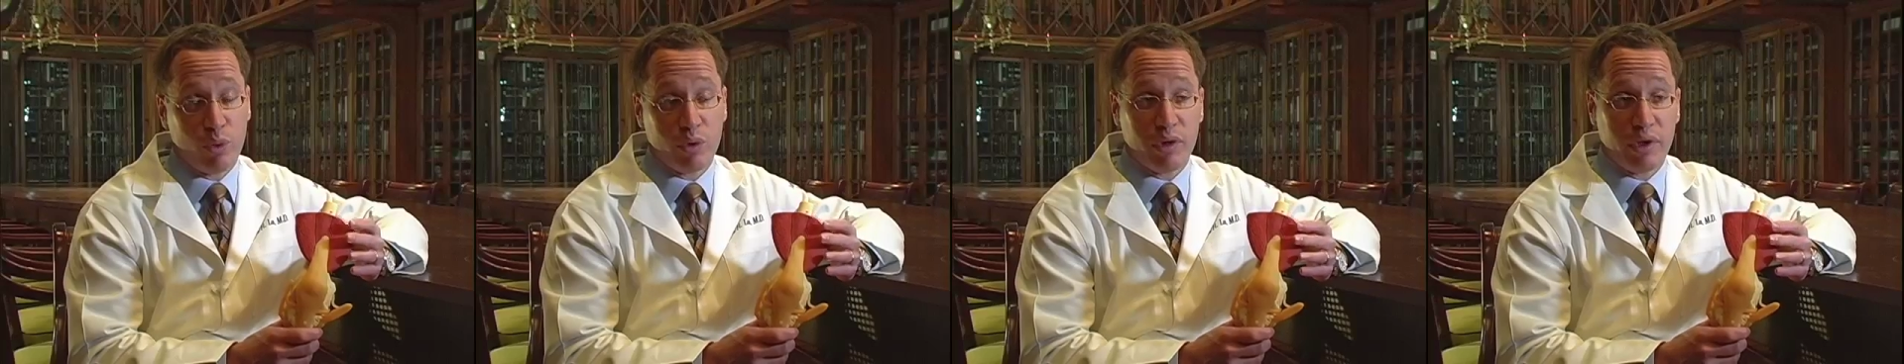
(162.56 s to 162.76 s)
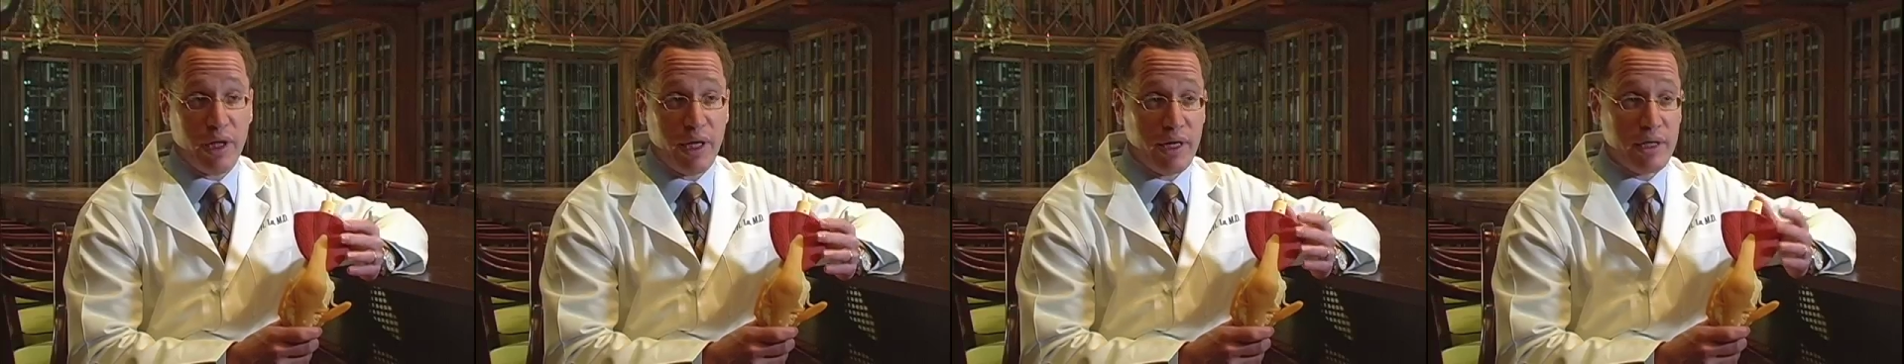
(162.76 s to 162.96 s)

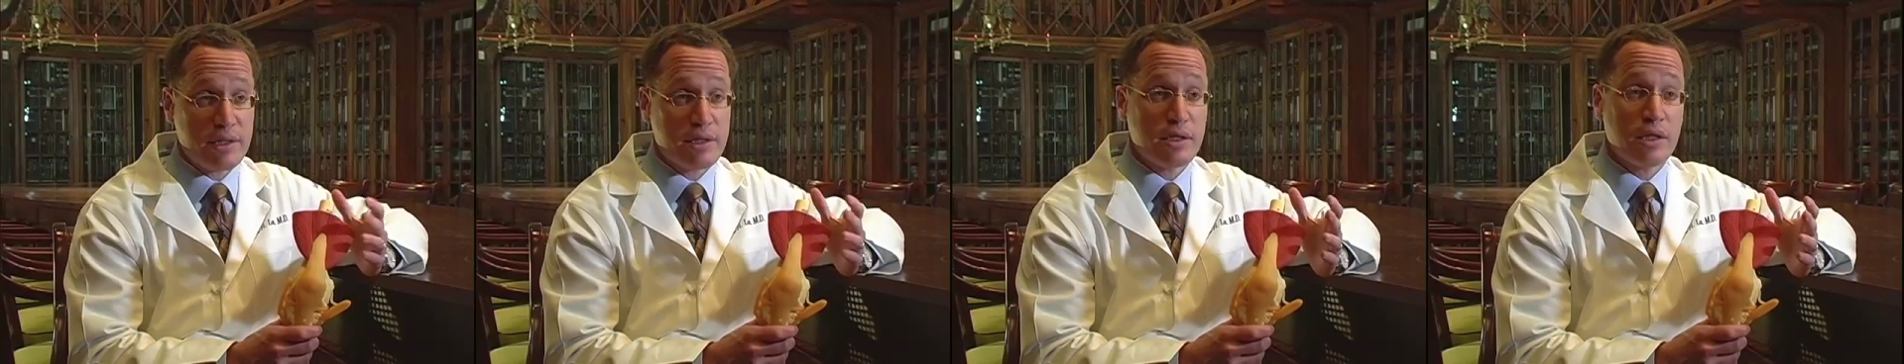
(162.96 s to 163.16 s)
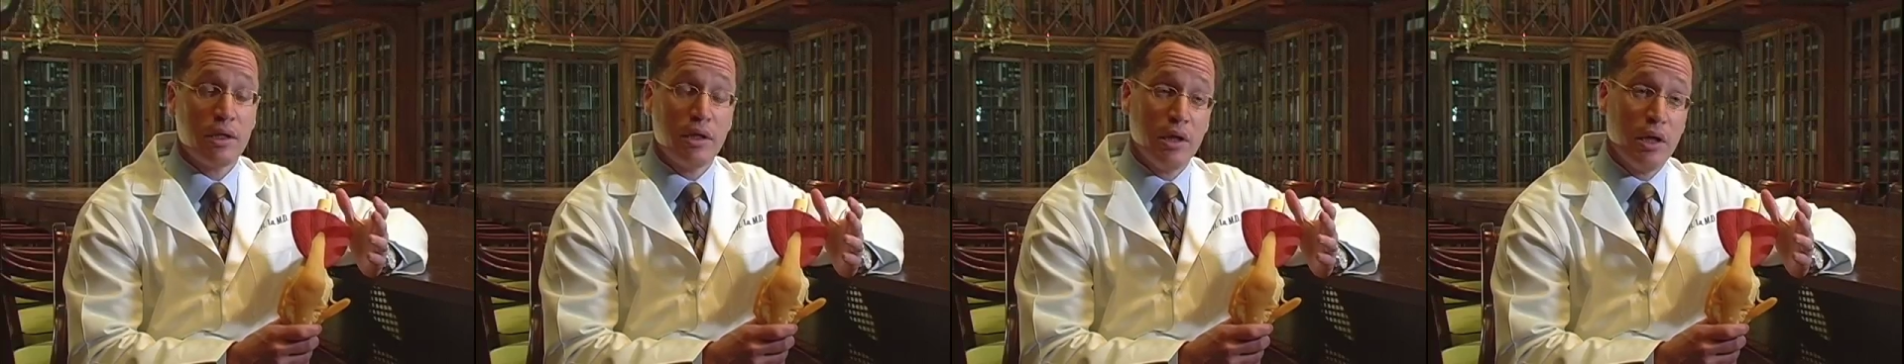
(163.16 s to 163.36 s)
will
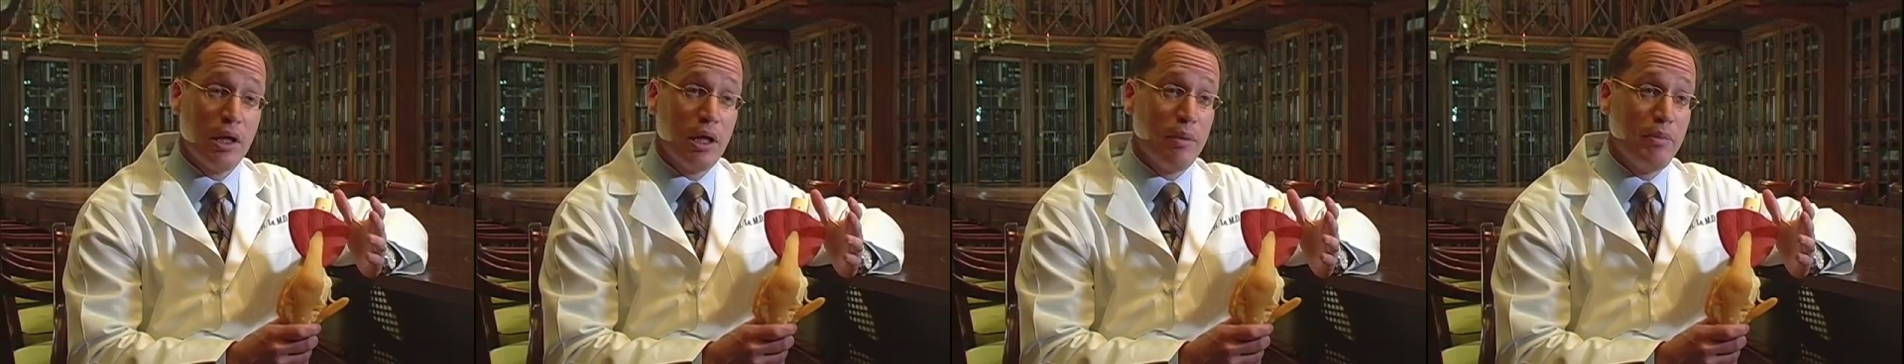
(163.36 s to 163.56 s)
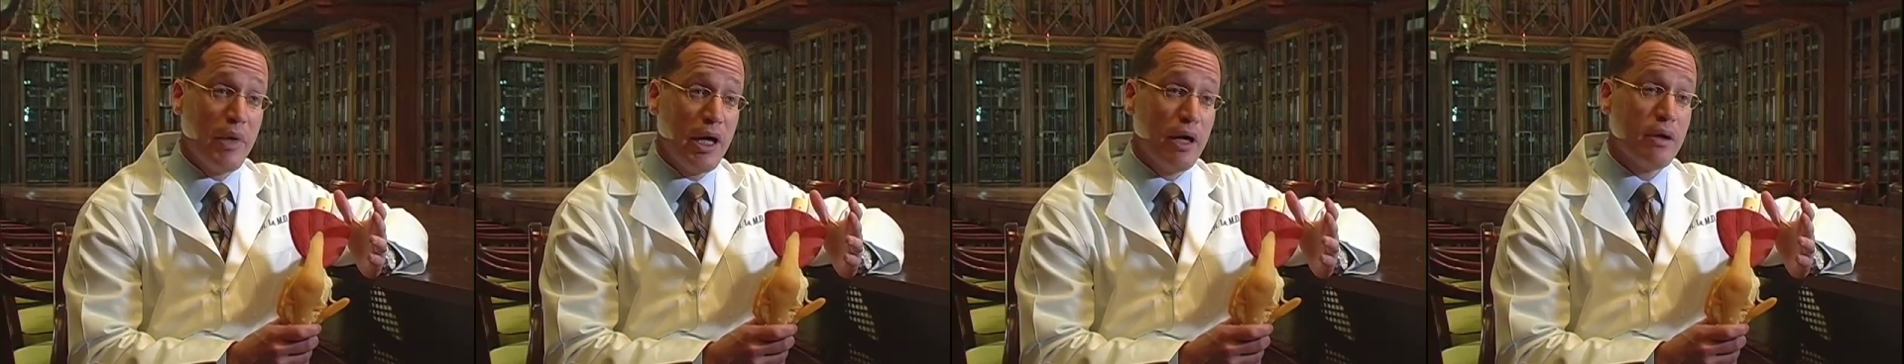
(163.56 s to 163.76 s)
last
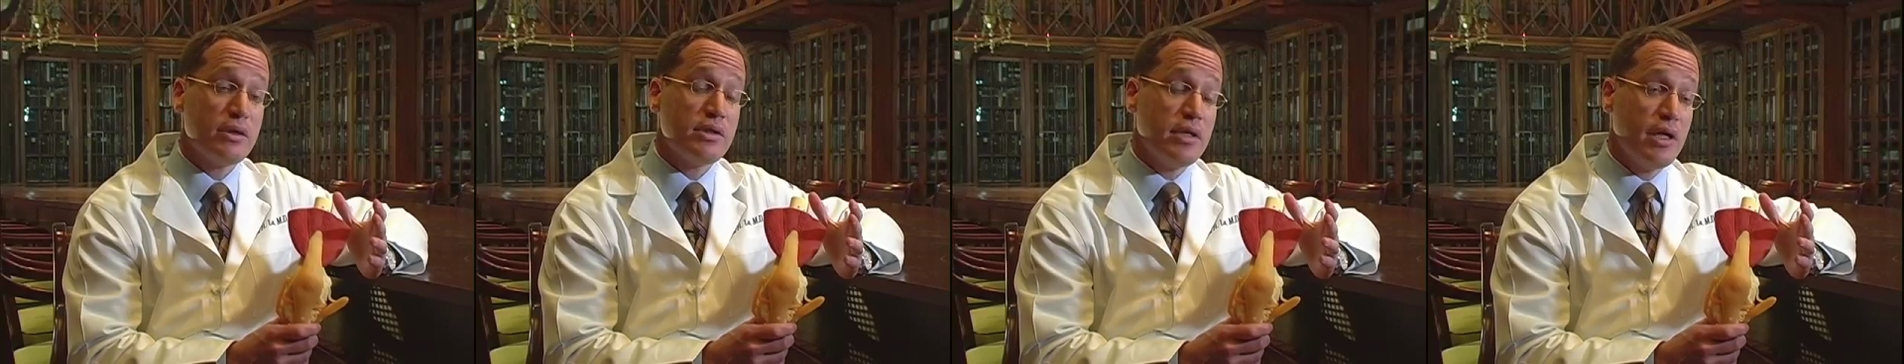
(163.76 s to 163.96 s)
about